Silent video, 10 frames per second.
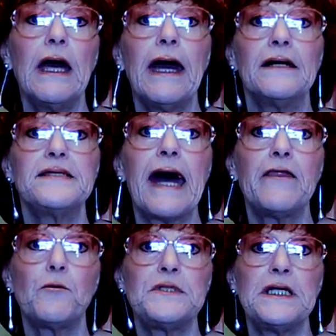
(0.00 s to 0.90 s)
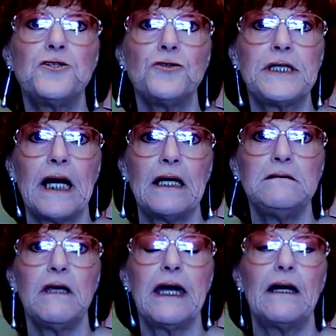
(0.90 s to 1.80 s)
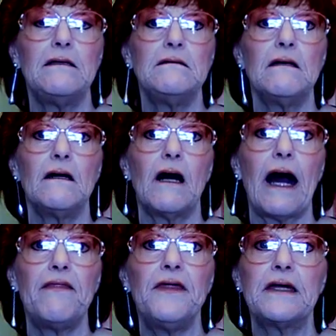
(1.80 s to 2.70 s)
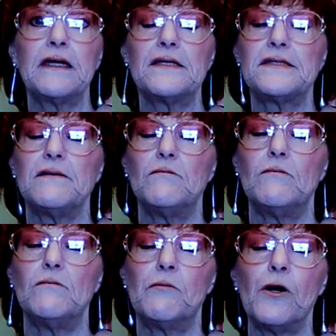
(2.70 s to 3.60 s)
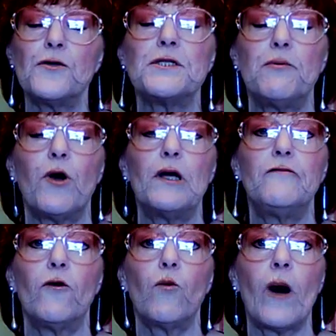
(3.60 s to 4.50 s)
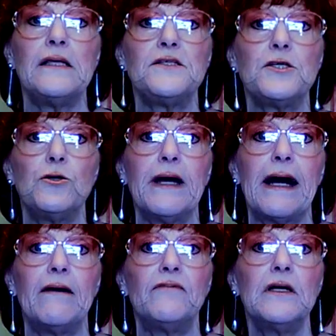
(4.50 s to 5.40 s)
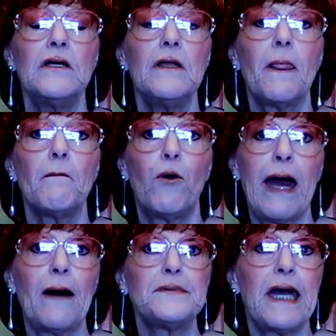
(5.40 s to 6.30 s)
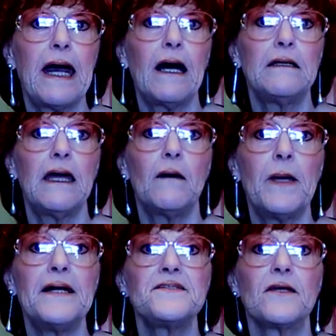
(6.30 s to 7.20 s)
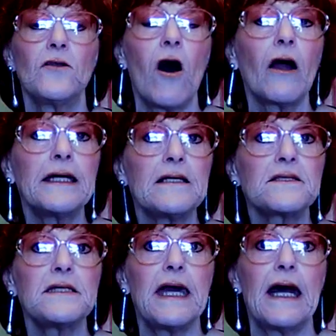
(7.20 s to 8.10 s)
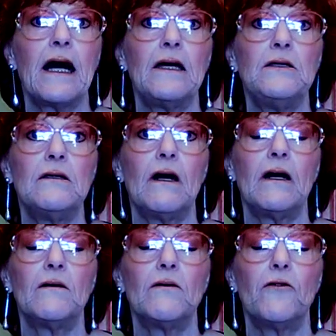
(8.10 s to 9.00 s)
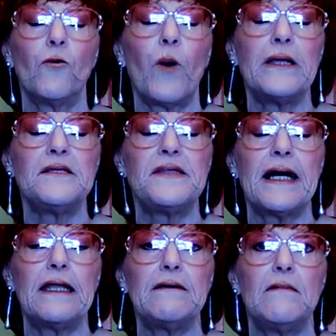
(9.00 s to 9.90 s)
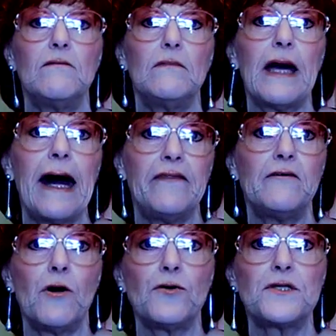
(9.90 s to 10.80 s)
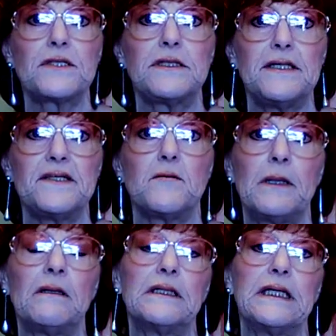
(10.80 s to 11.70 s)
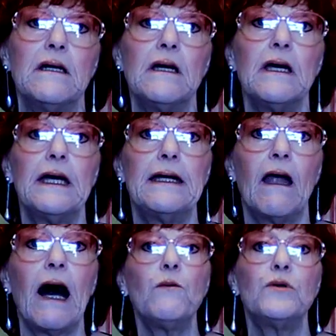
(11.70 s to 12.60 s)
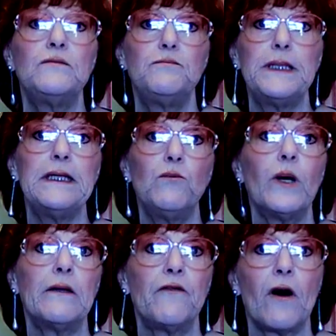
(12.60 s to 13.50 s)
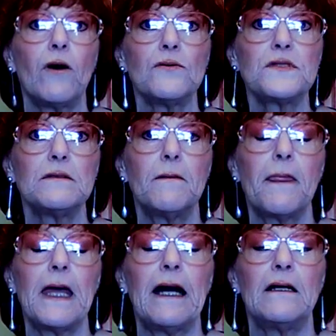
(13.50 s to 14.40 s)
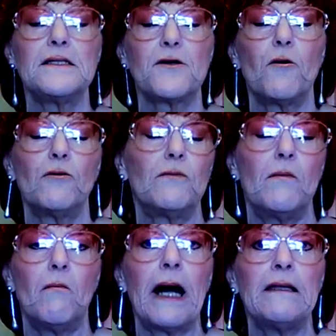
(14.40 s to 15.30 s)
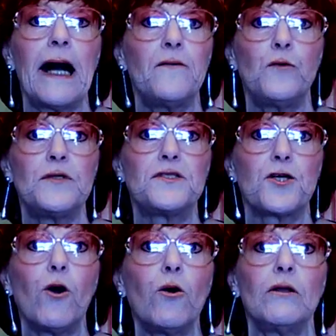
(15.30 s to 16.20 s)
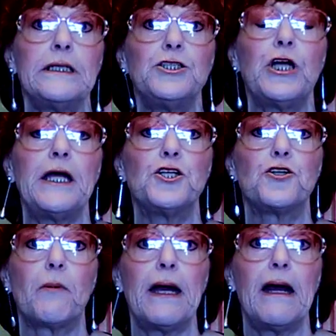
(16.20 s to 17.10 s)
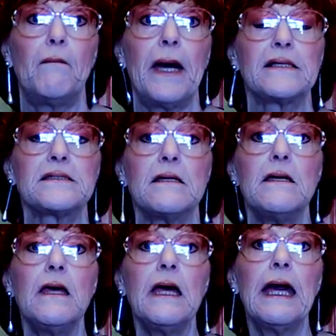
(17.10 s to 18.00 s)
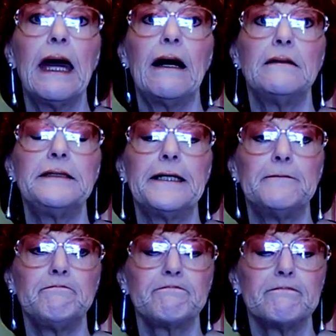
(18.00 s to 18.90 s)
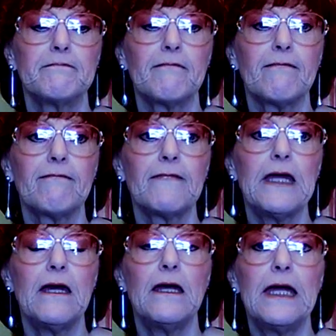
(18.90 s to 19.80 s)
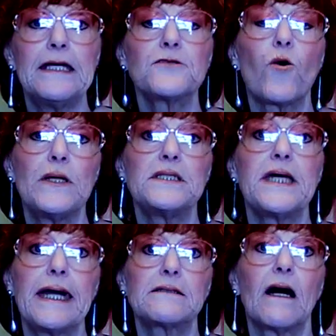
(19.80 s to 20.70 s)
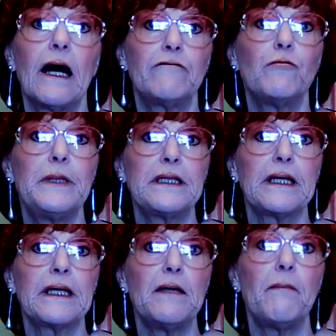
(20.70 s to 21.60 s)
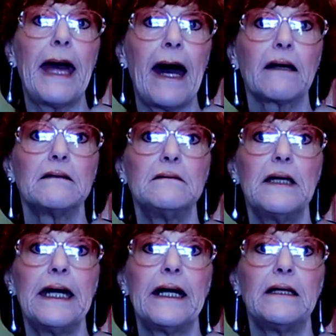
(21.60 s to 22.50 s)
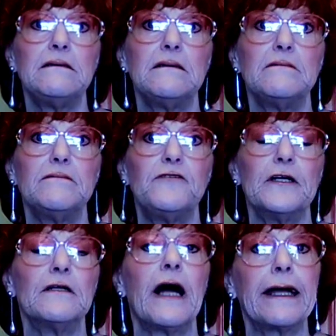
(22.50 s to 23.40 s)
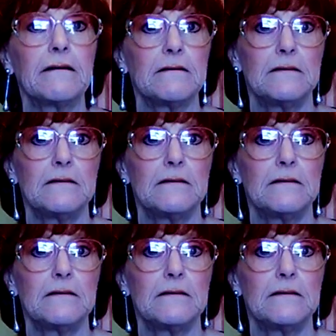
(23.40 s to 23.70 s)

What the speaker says: has had the procedure done. And I think it's the most important for ones who have perhaps had MS the longest, and the ones that had the most disability, and would be one of those. So my life was totally changed by MS, and it's going to take time for me to get it back and feel like